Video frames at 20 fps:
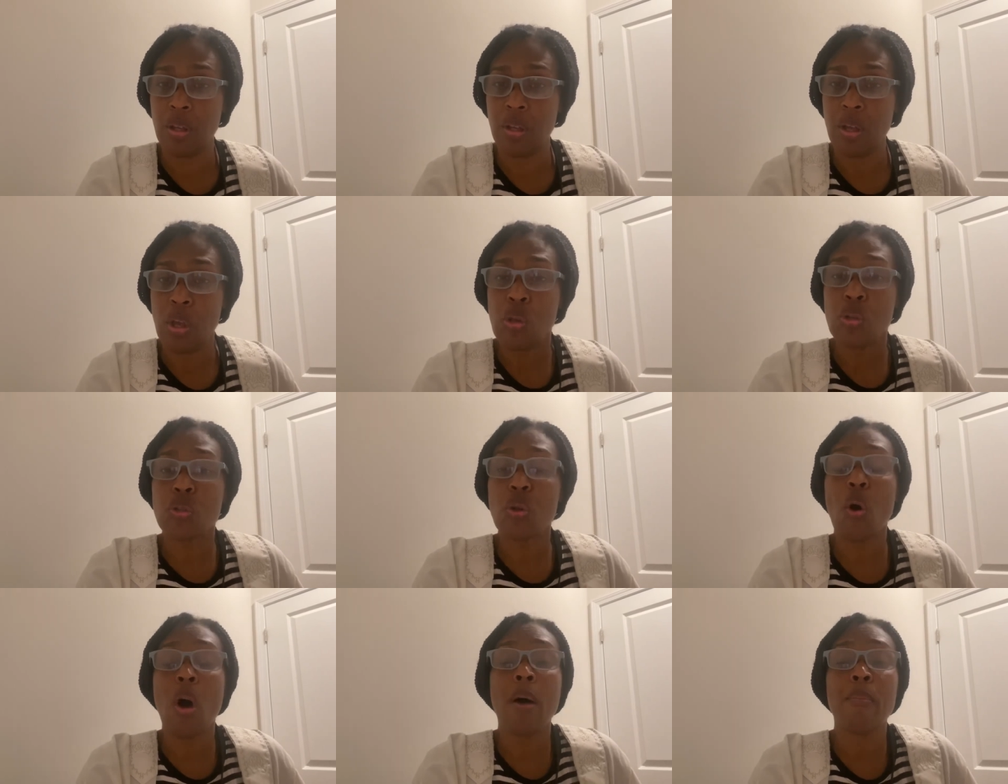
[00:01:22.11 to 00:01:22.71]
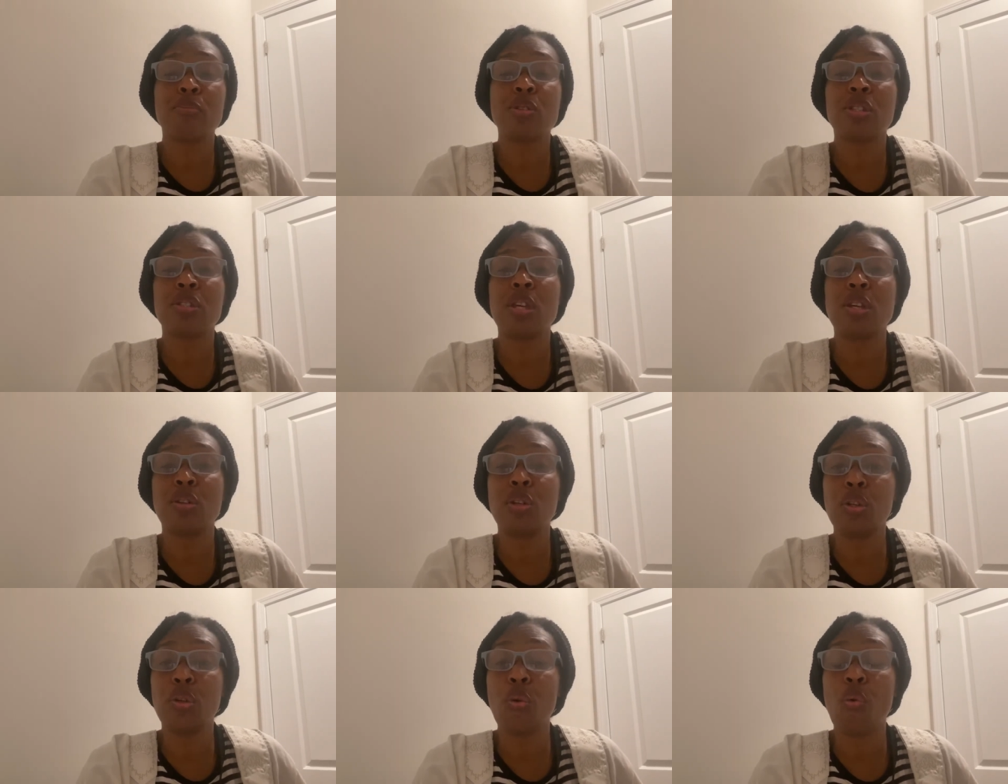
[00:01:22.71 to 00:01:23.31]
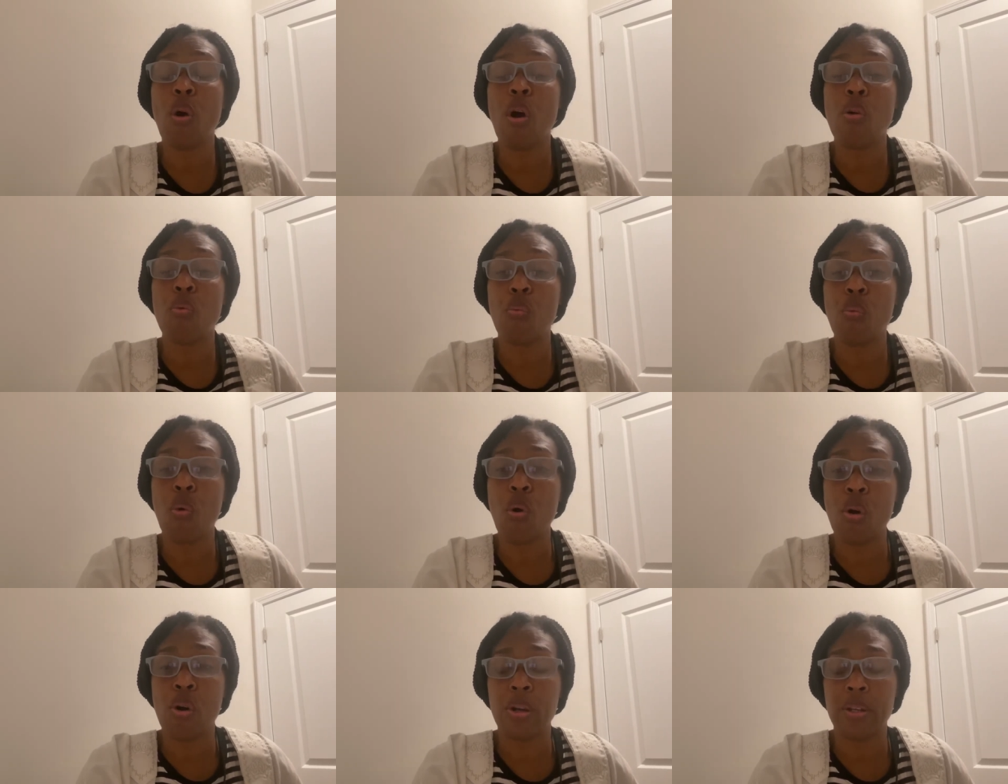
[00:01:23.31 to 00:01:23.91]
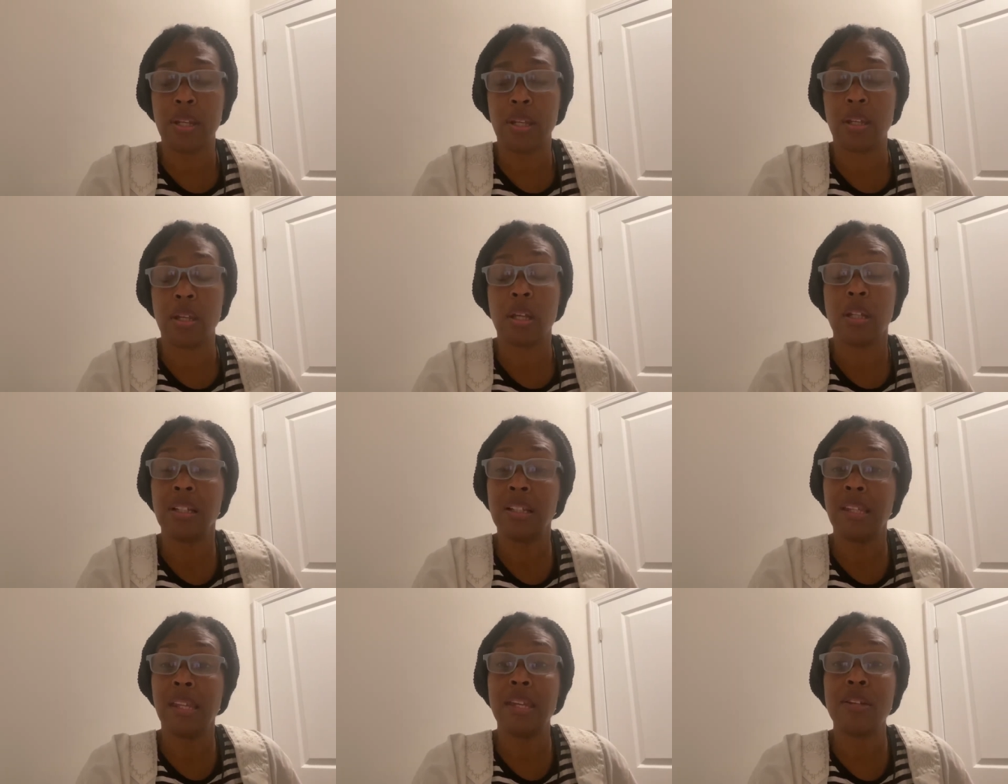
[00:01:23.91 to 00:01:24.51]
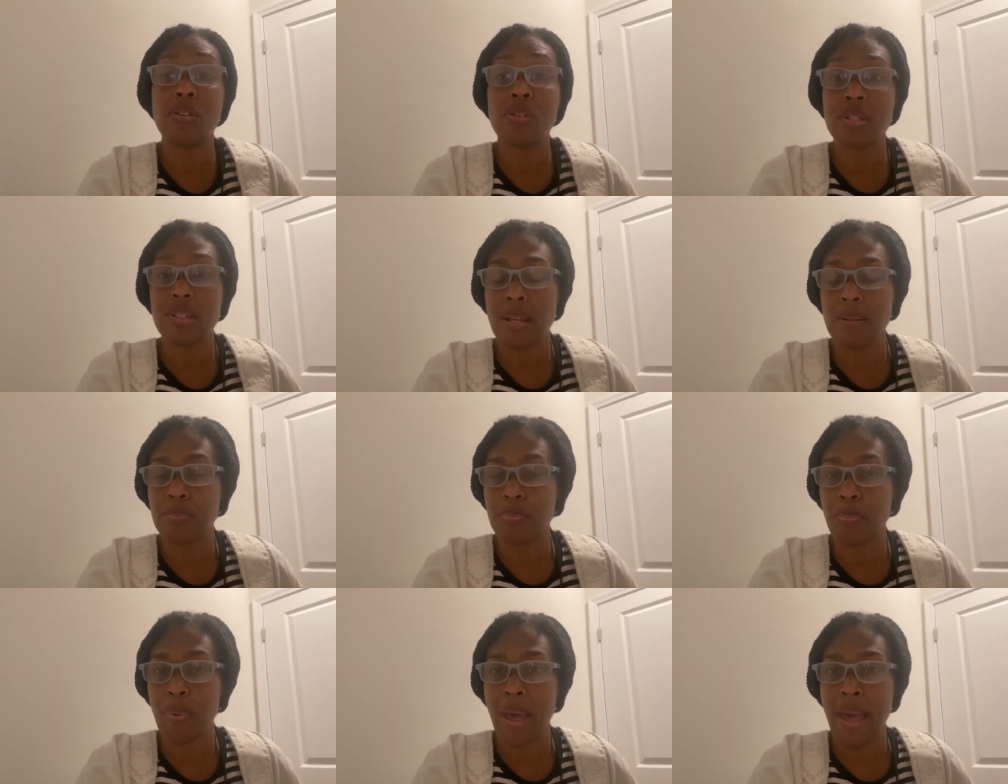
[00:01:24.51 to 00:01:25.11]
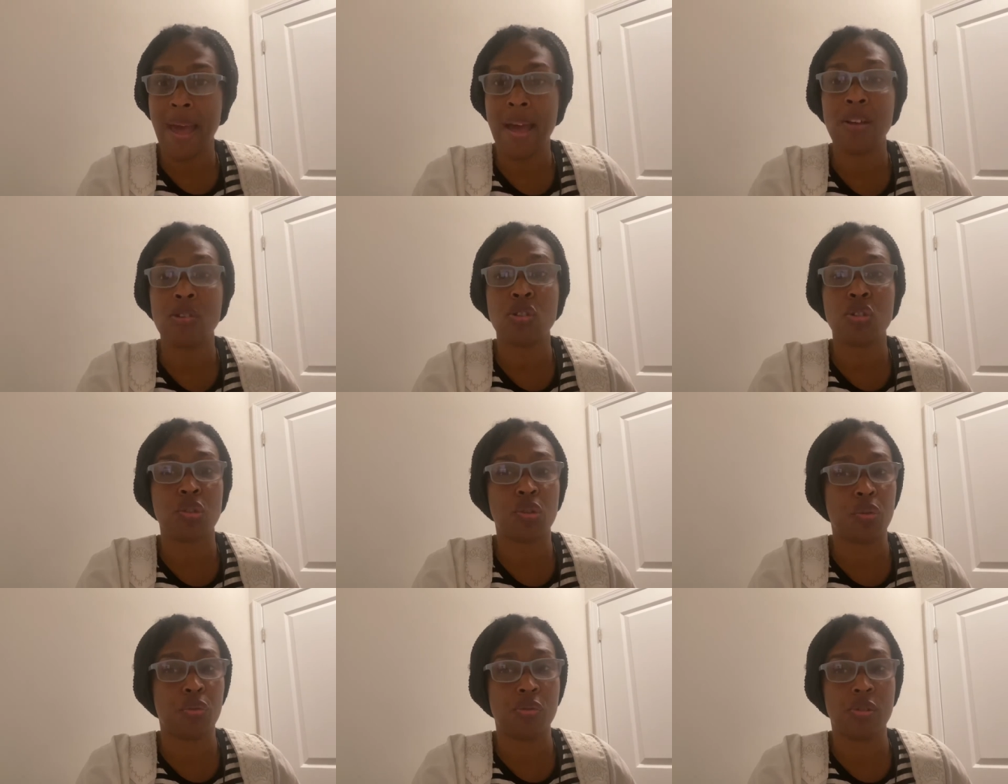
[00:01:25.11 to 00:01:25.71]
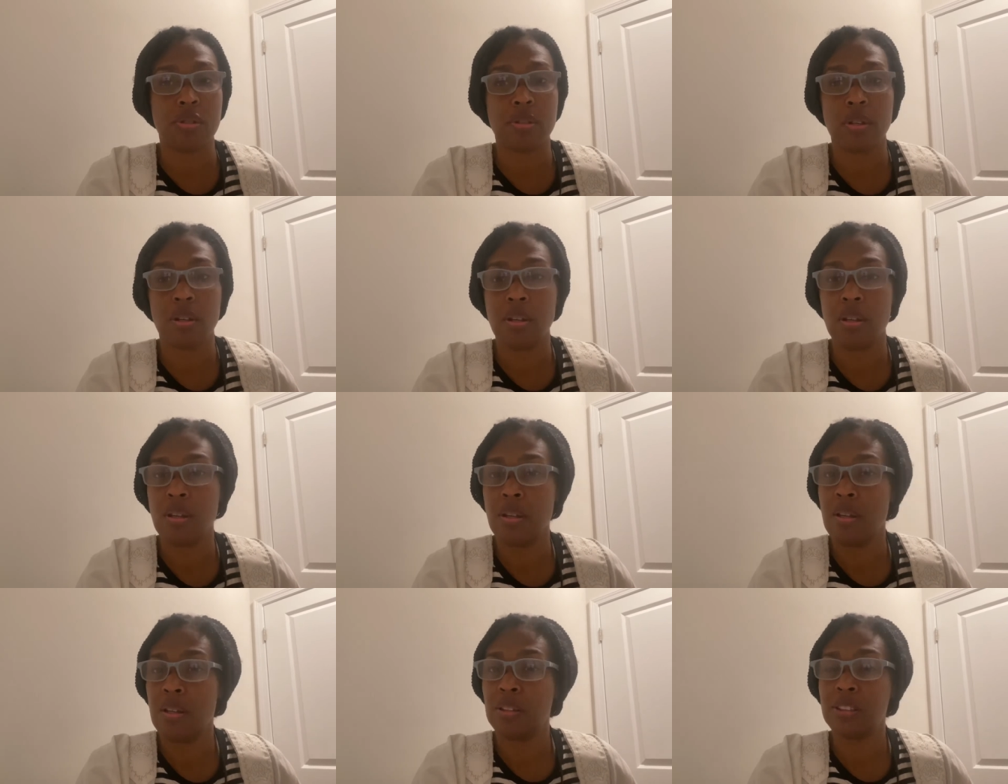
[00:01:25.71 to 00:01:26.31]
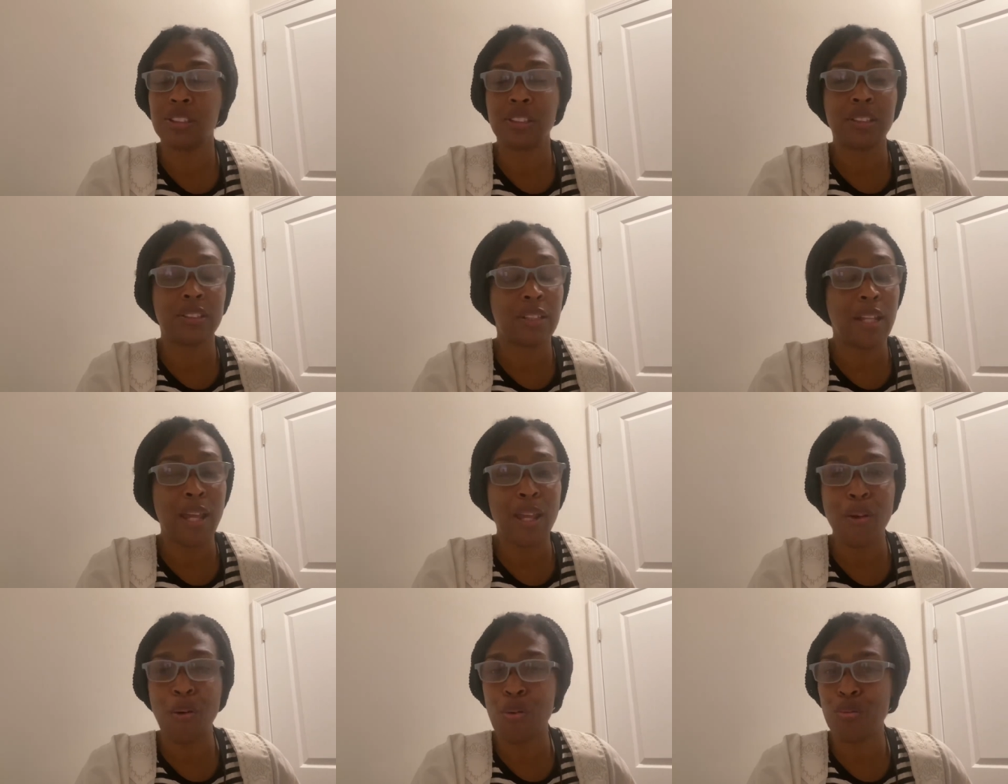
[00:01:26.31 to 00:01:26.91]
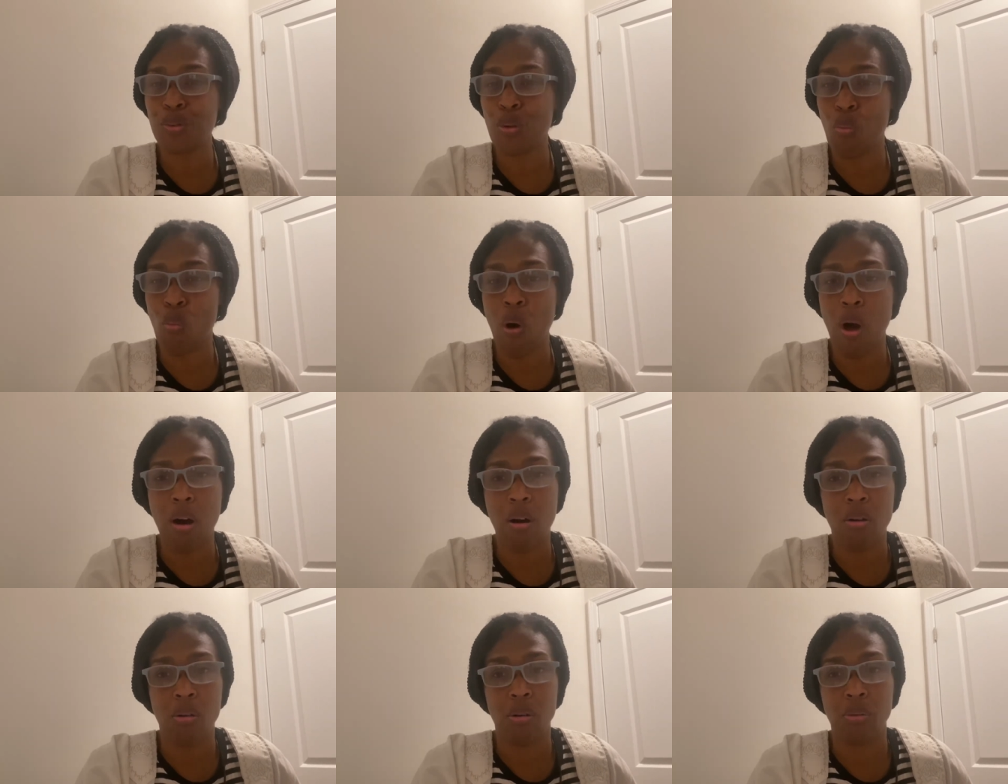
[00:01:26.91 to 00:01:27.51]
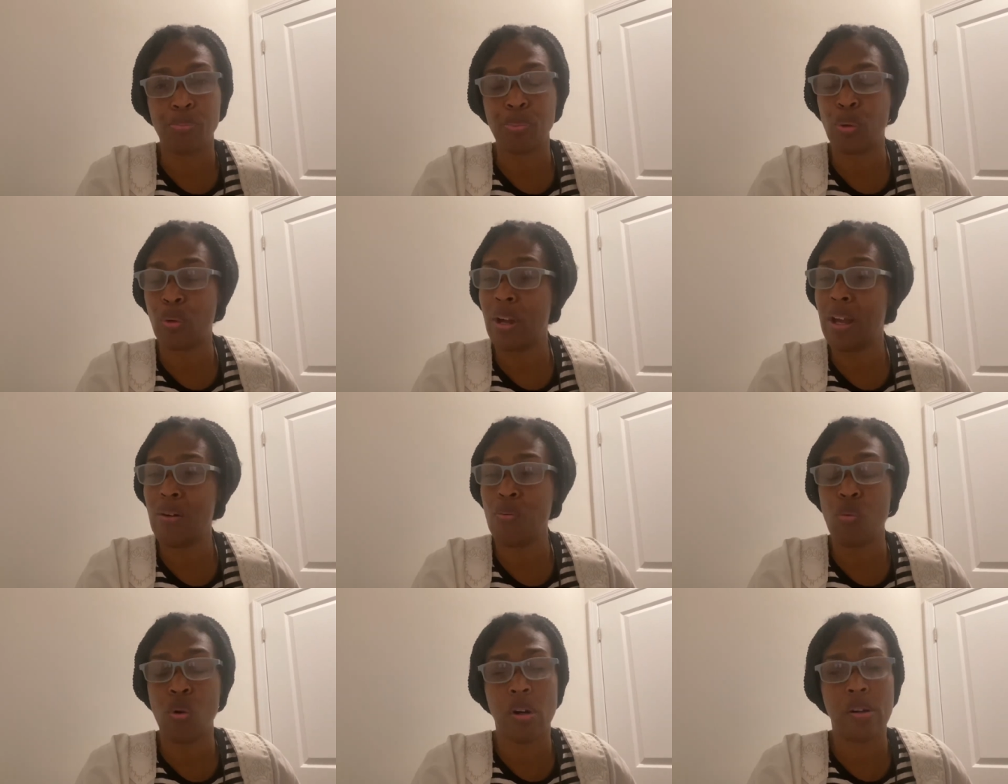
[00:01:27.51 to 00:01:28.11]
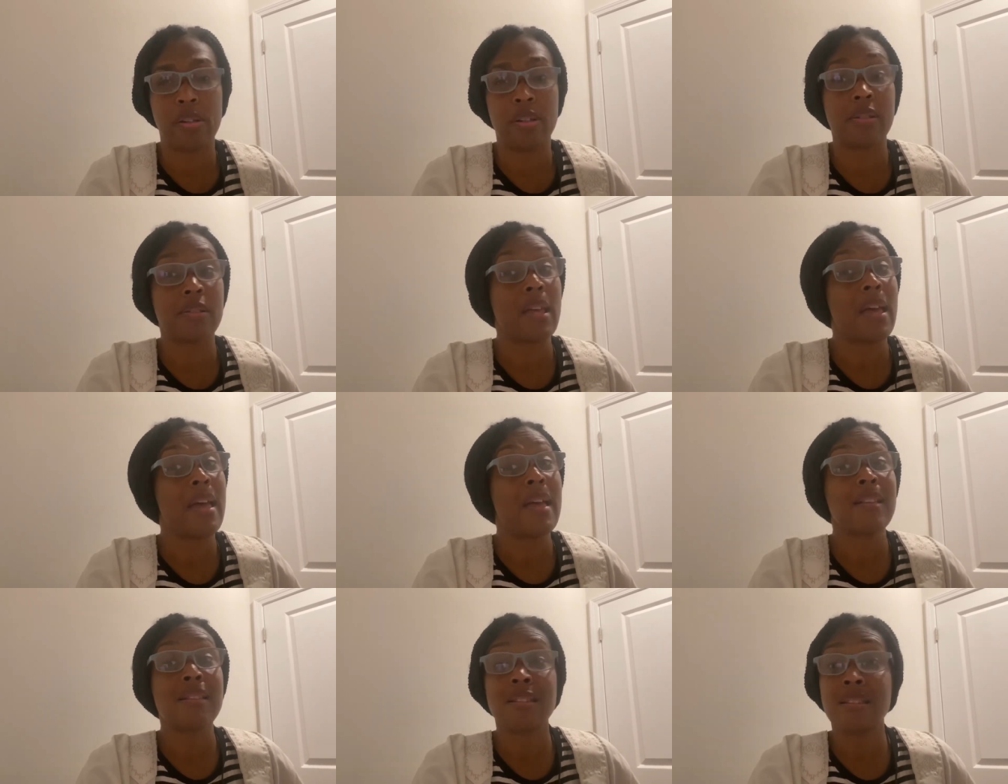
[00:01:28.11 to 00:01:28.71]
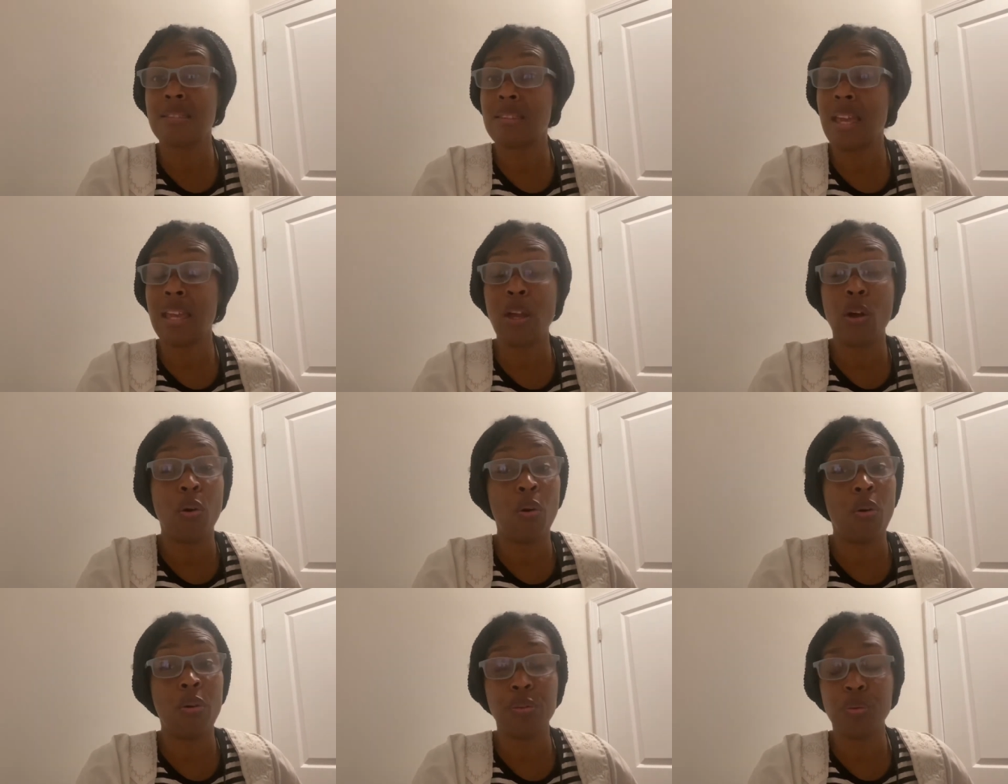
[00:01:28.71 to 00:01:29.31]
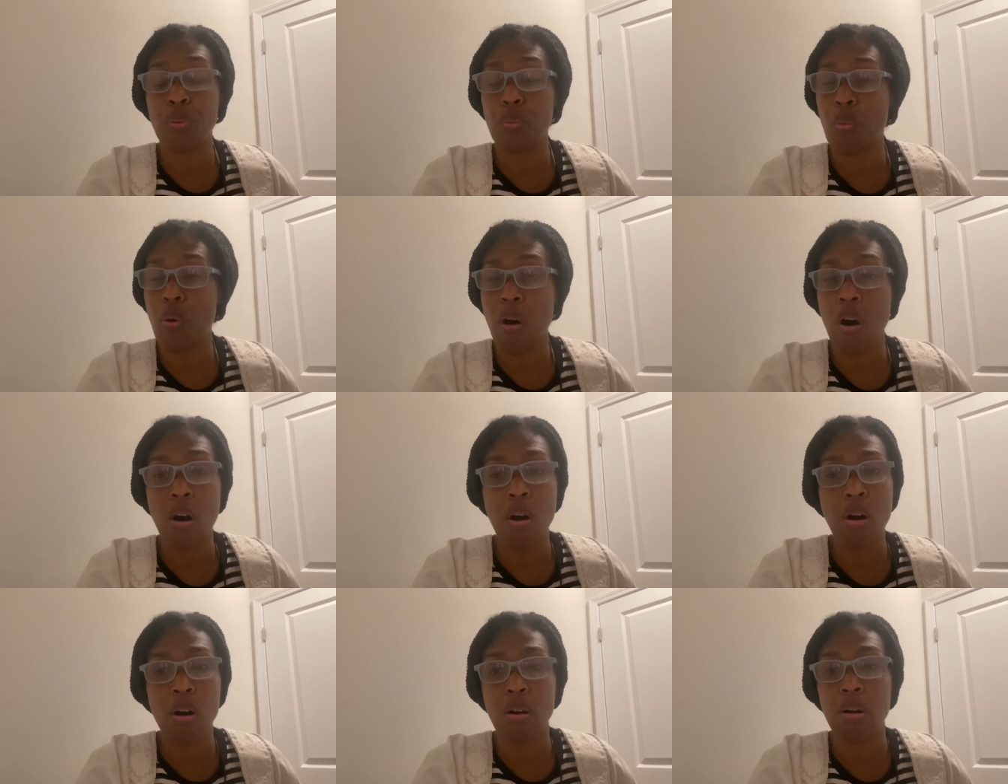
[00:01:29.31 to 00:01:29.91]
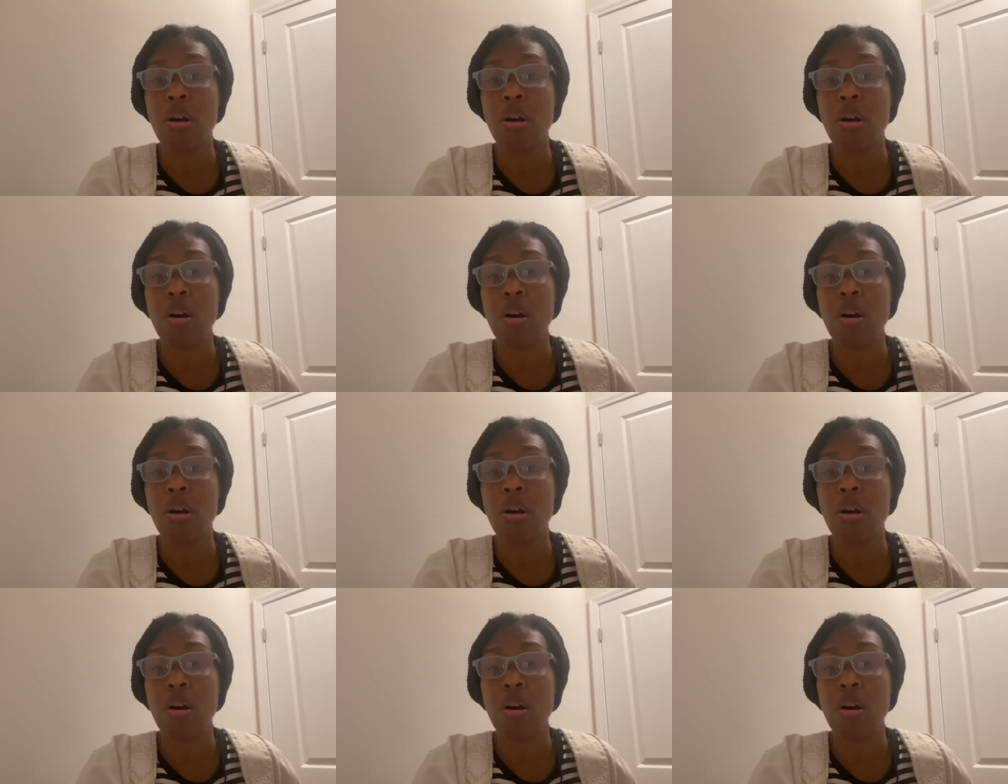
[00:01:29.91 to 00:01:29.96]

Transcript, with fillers: So I'm sending you a warning, leaders and pastors. Stay on the wall. Prayer warriors, stay on the wall.